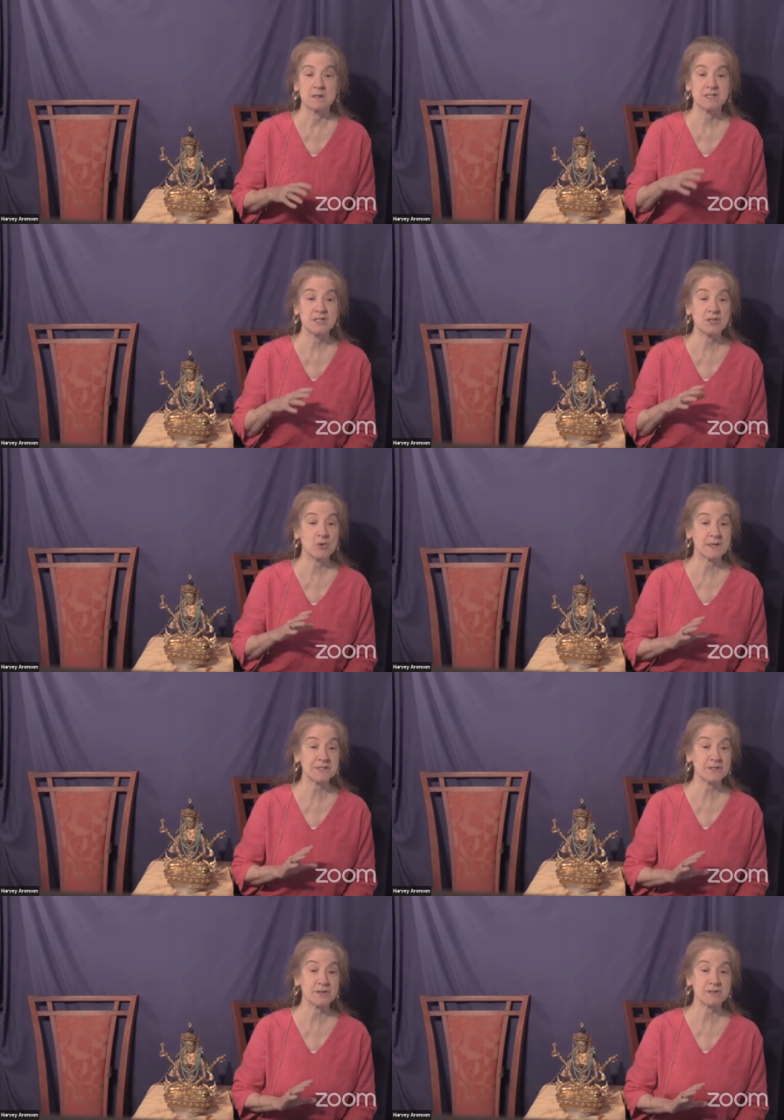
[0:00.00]

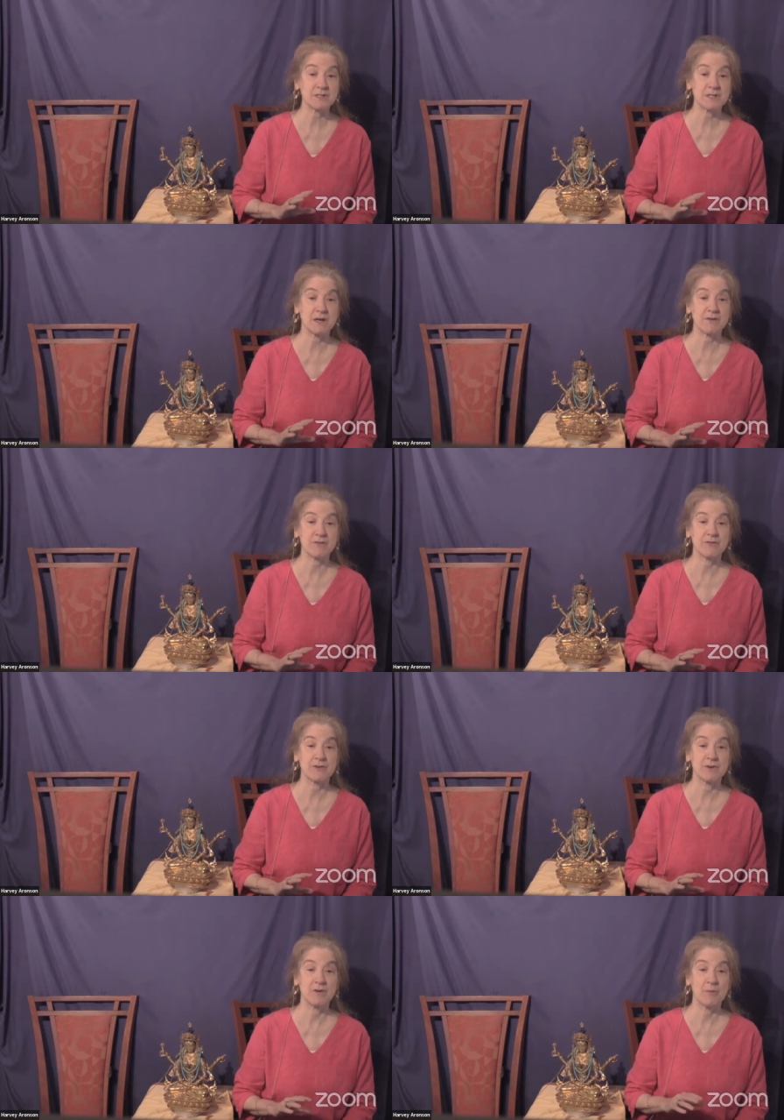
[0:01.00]
sequester yourself,
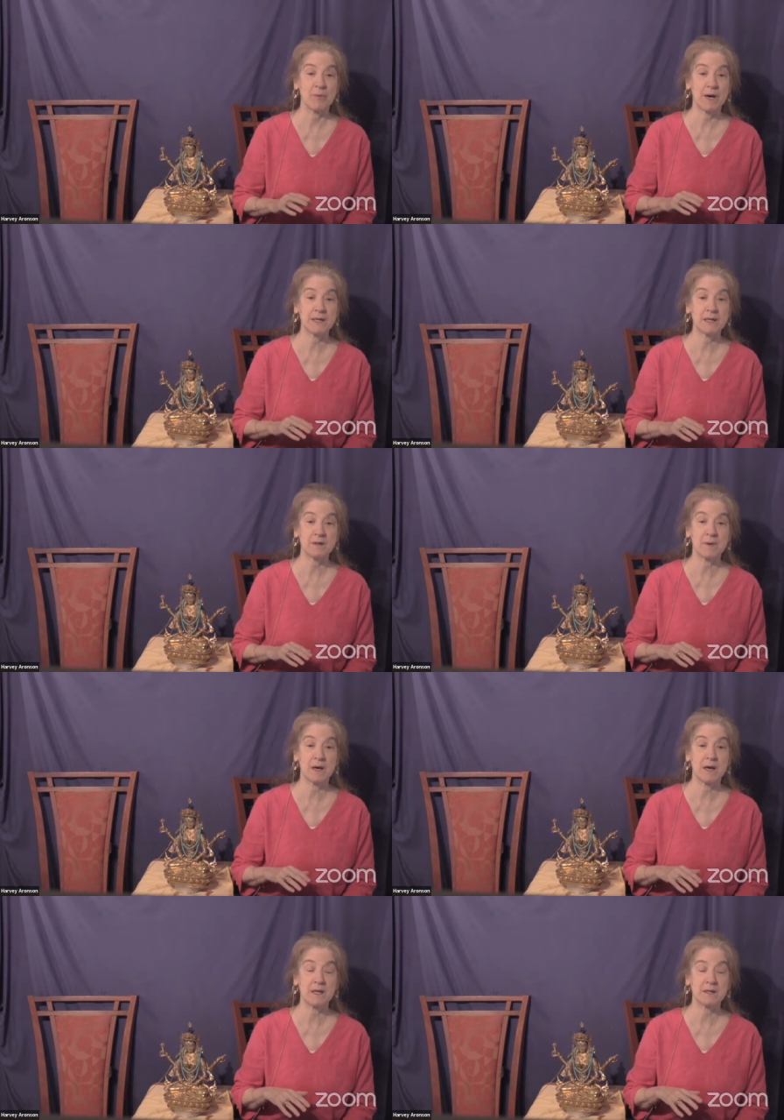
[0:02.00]
body and
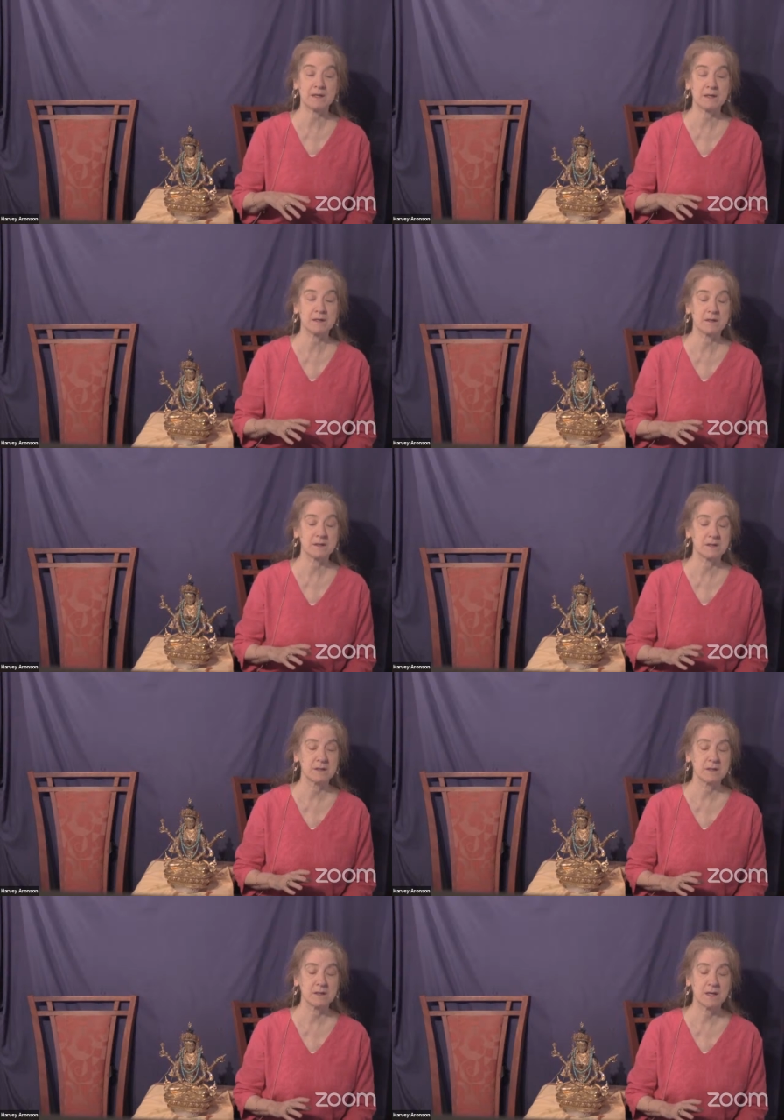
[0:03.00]
mind
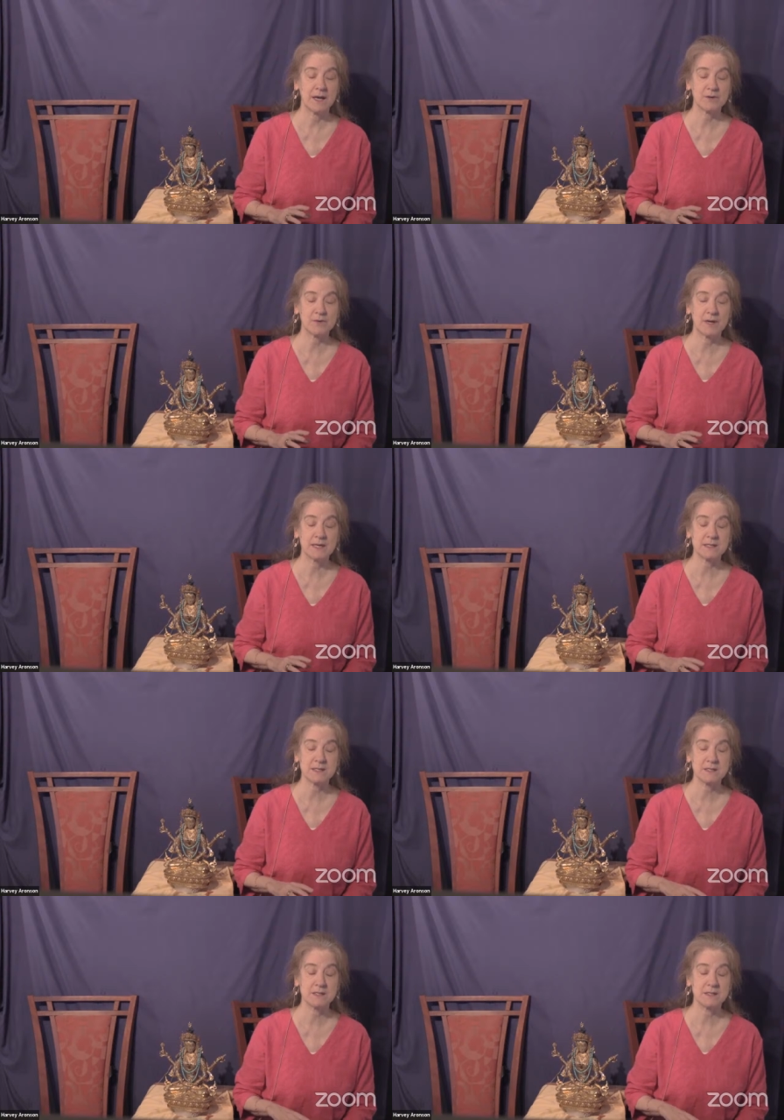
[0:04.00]
at
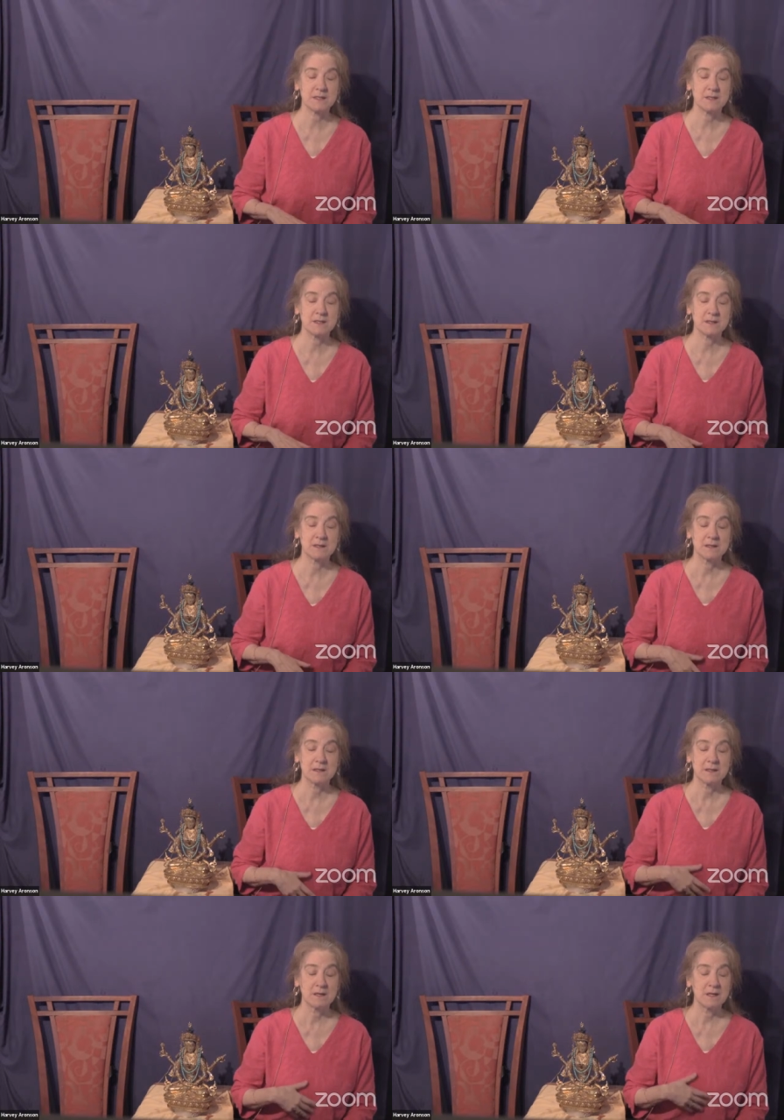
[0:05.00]
rest.
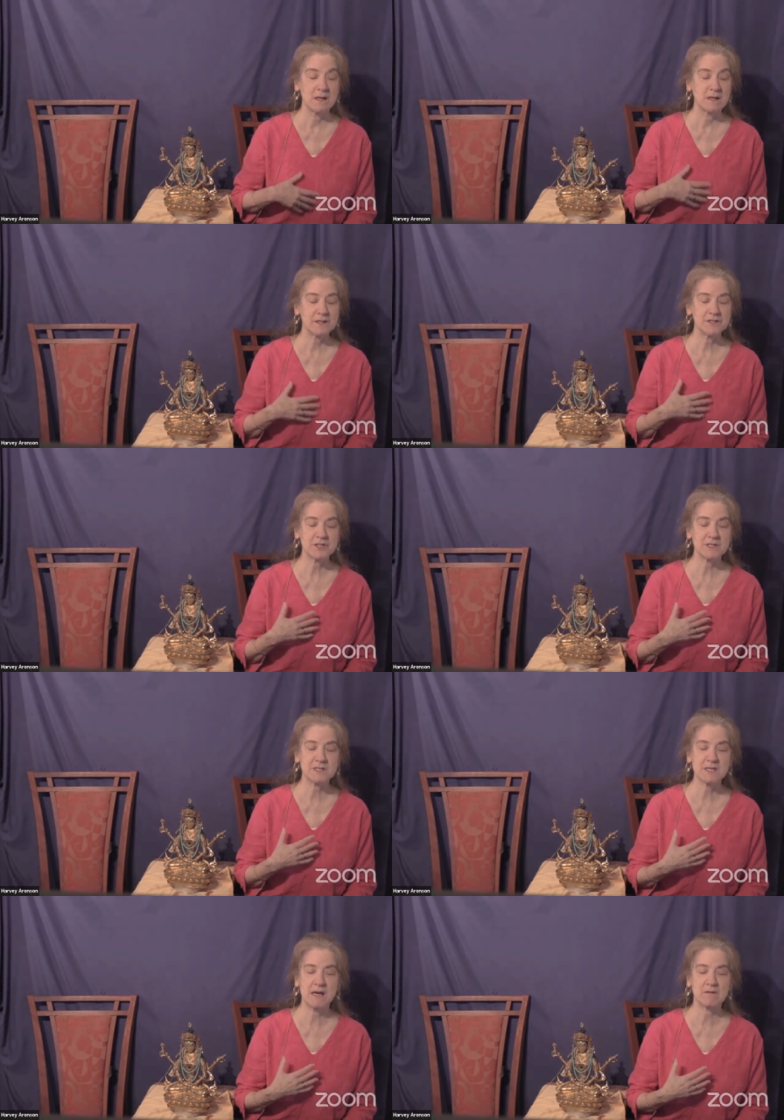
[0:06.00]
Can just
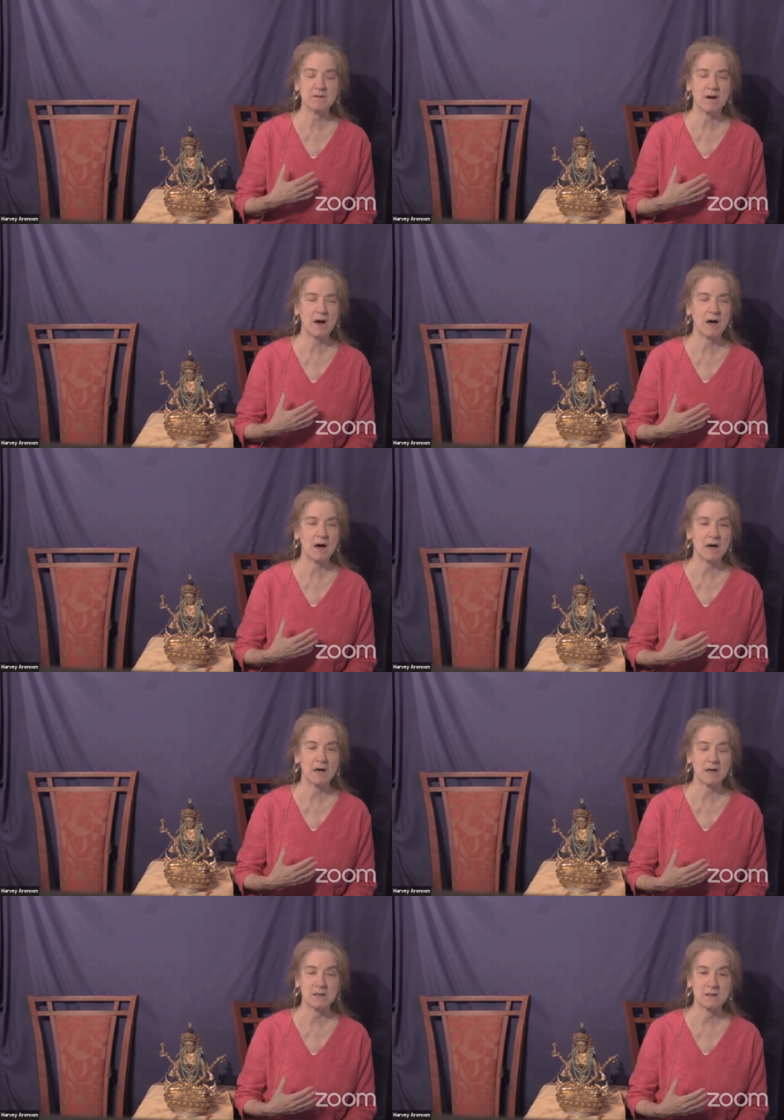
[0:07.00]
sound awe.